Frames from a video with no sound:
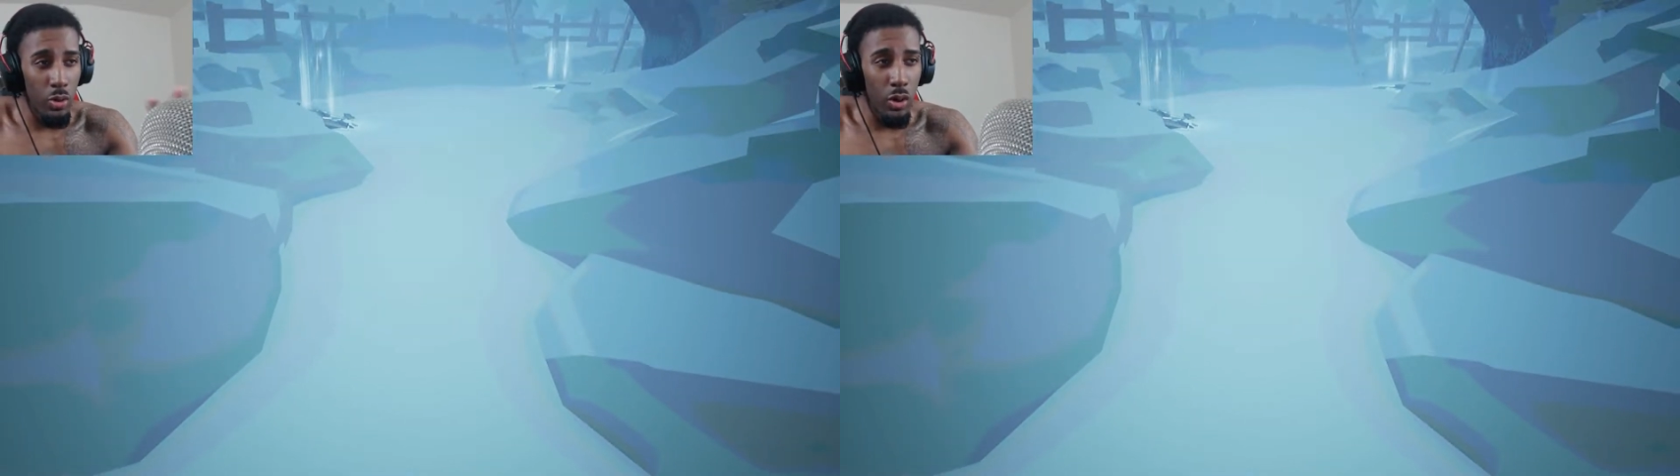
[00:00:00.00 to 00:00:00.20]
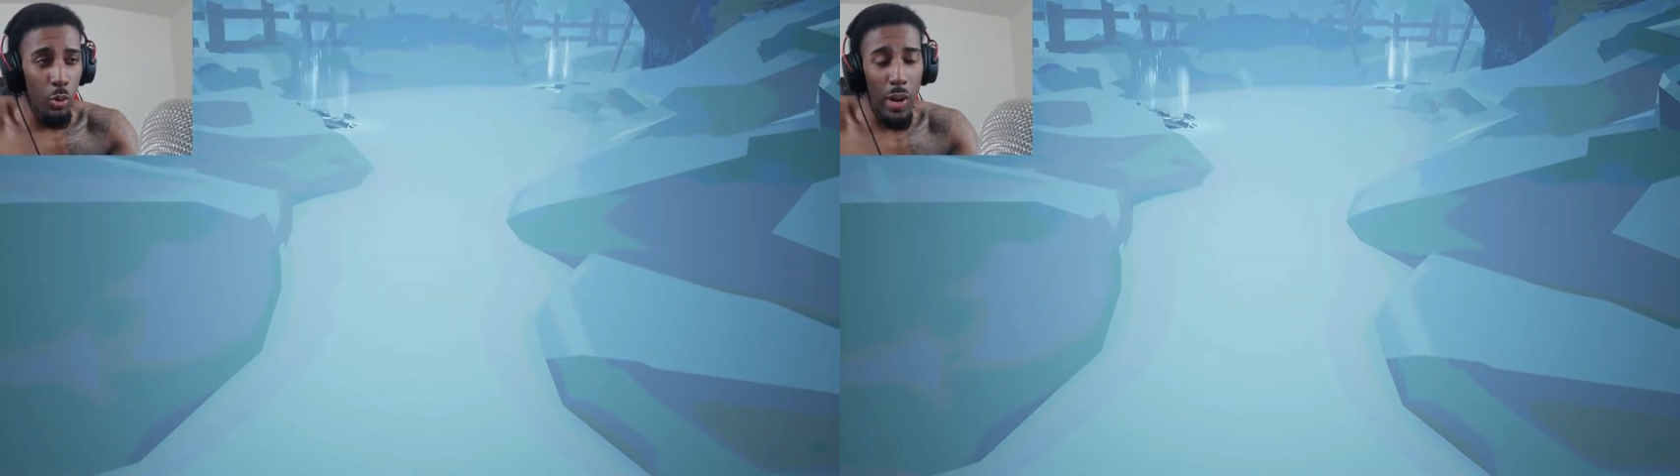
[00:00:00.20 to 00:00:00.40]

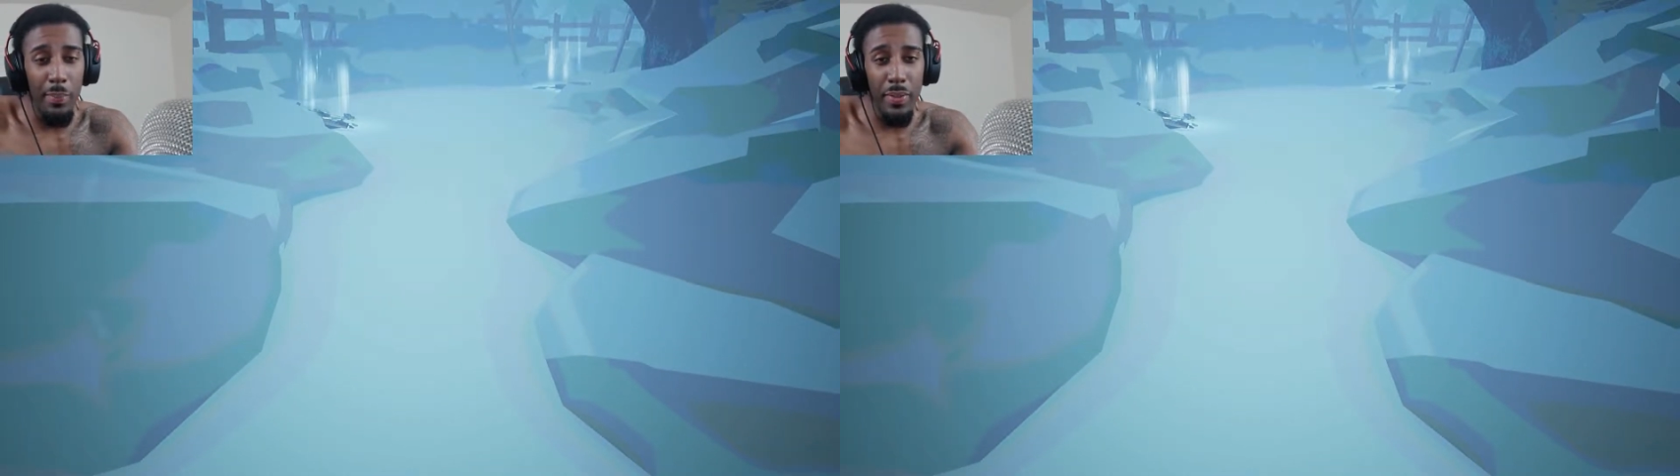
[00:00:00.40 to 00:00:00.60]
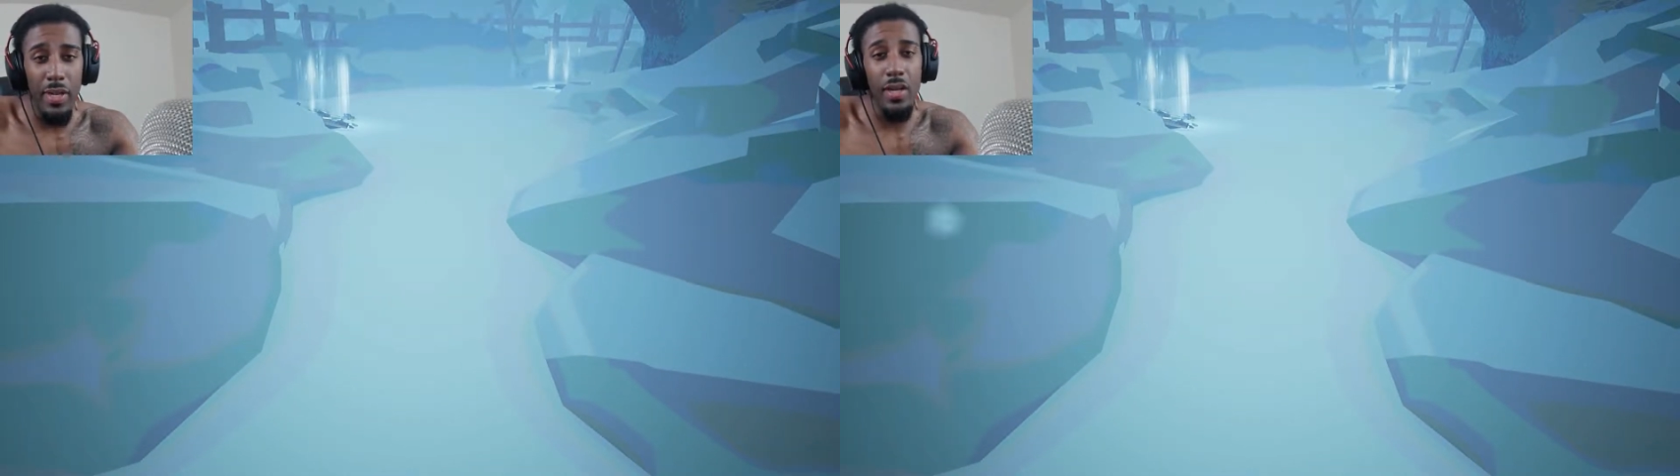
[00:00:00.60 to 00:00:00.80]

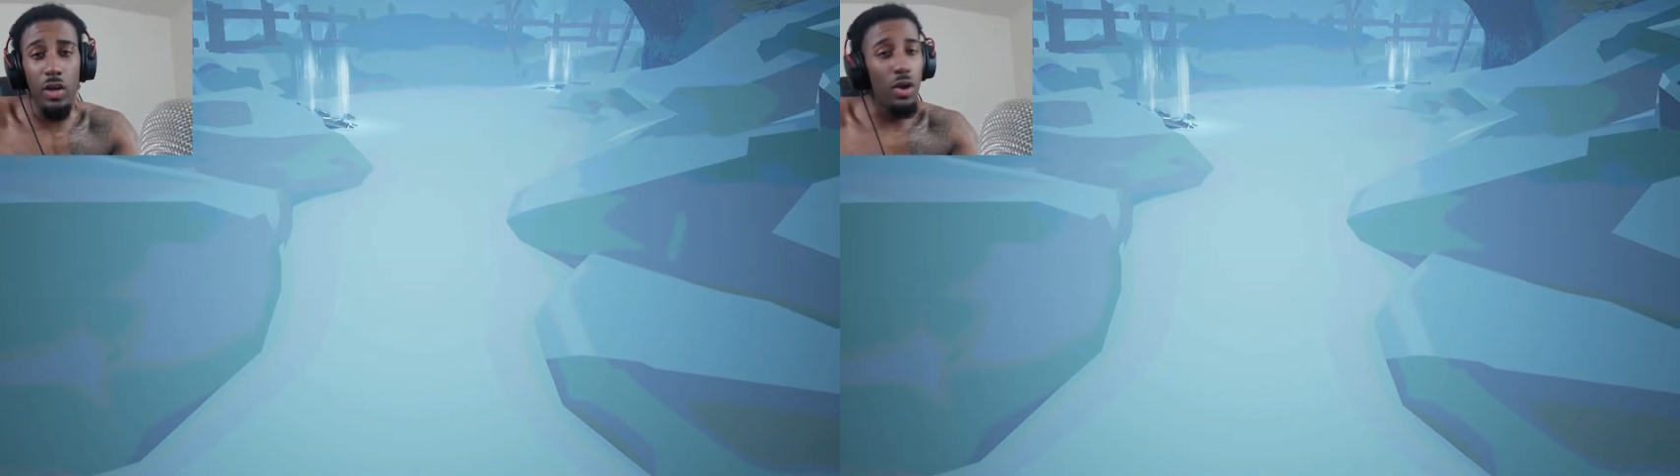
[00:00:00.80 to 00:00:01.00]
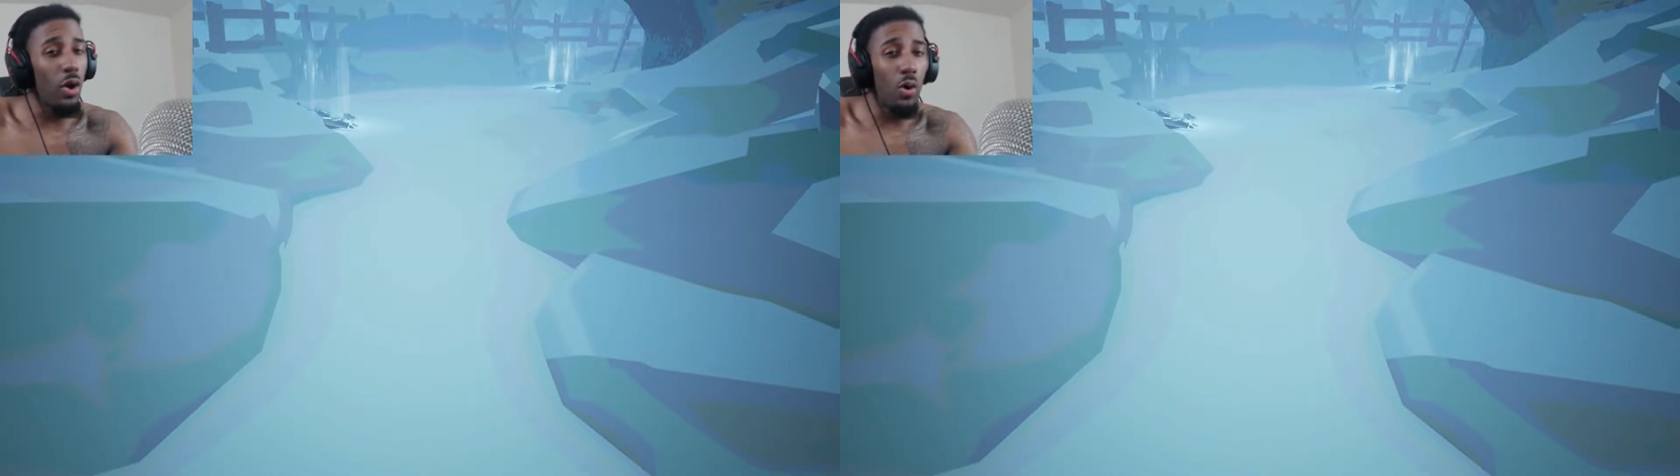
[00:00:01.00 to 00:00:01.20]
while being
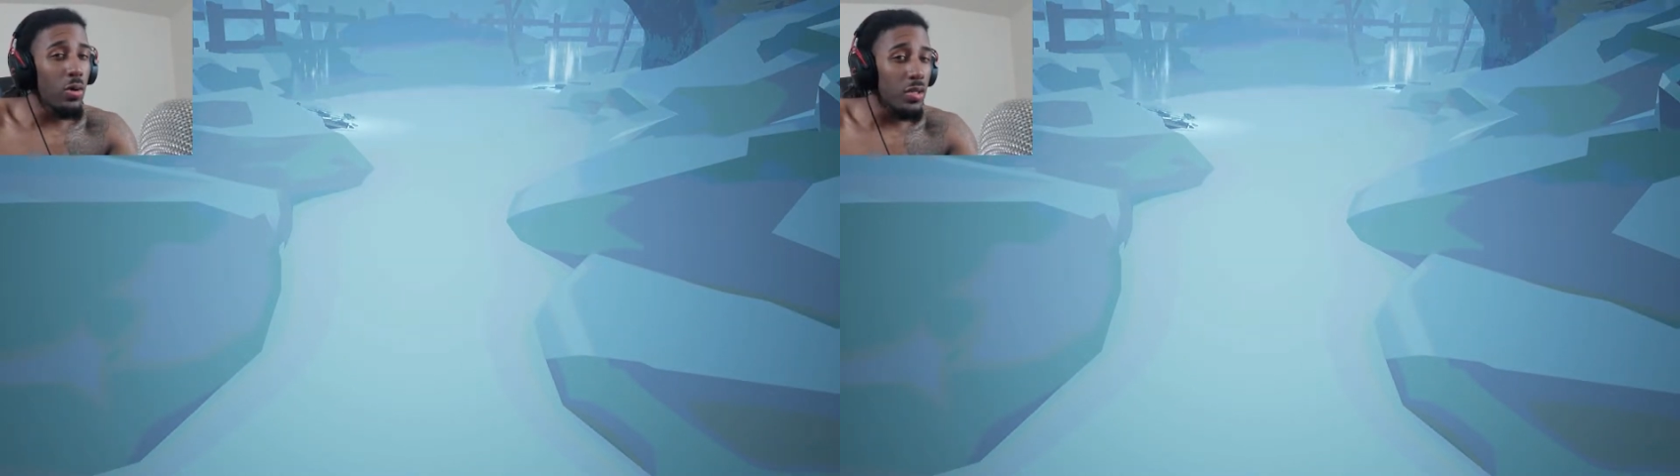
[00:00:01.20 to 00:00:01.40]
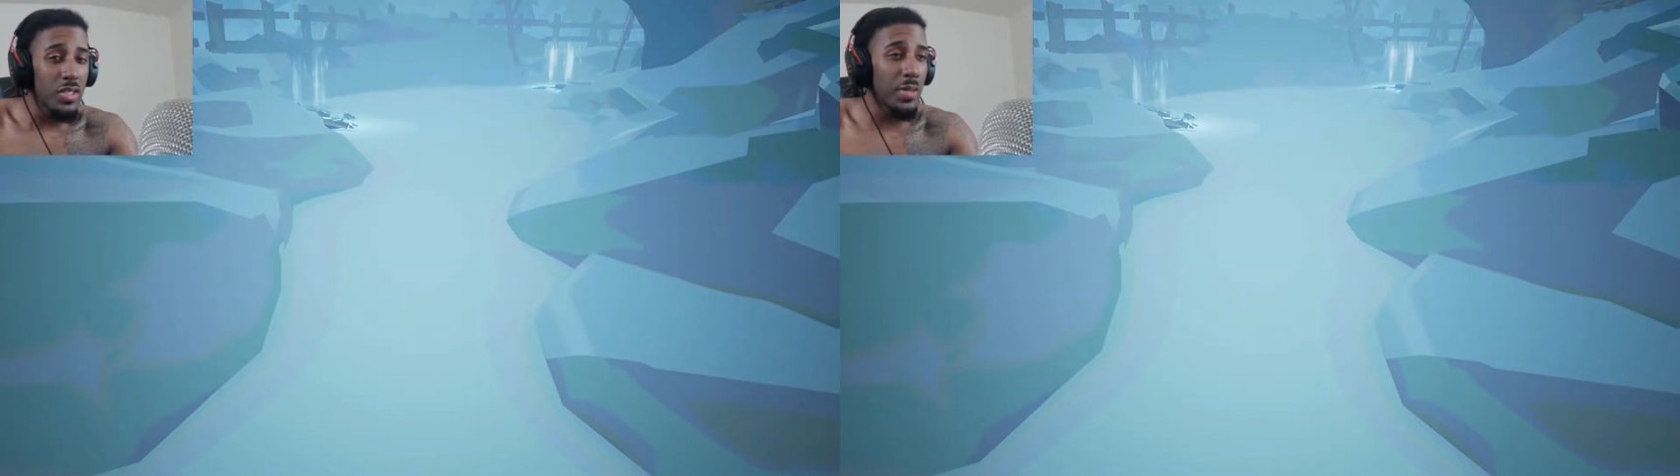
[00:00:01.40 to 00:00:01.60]
in the
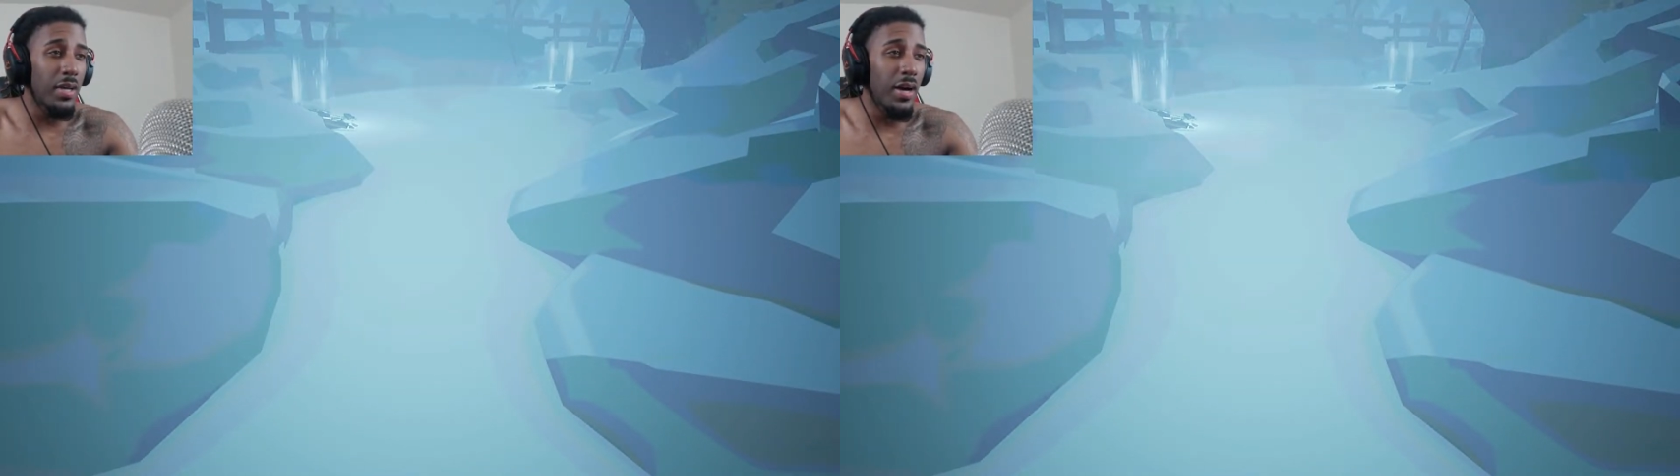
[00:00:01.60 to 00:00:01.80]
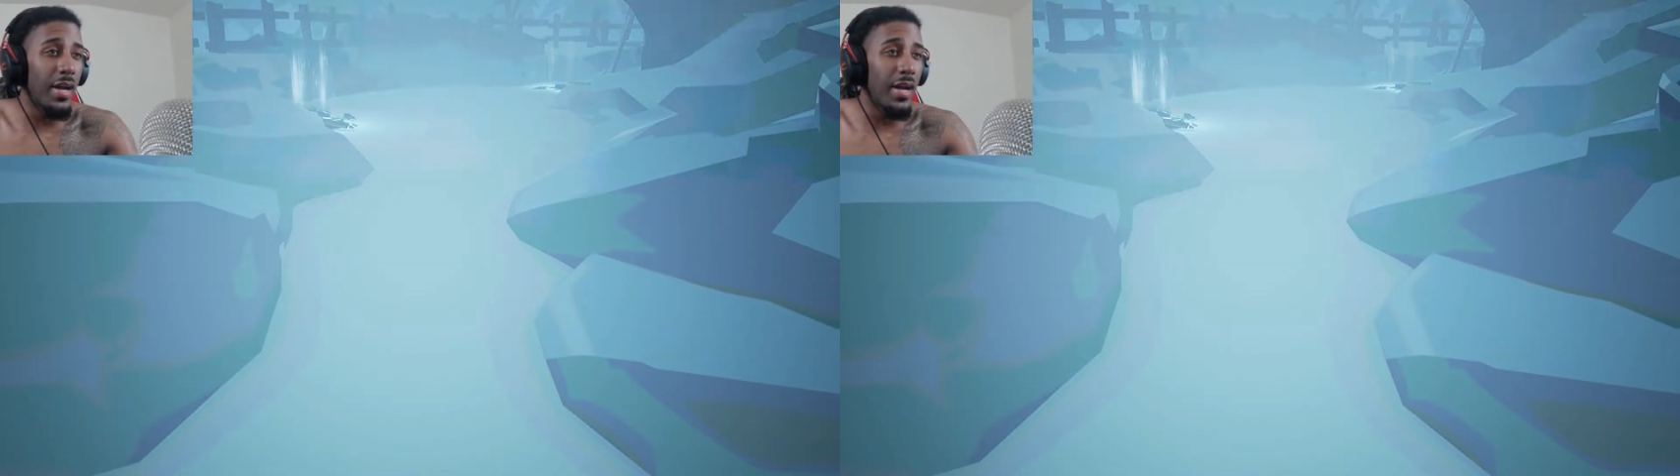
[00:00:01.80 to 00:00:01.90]
cold or something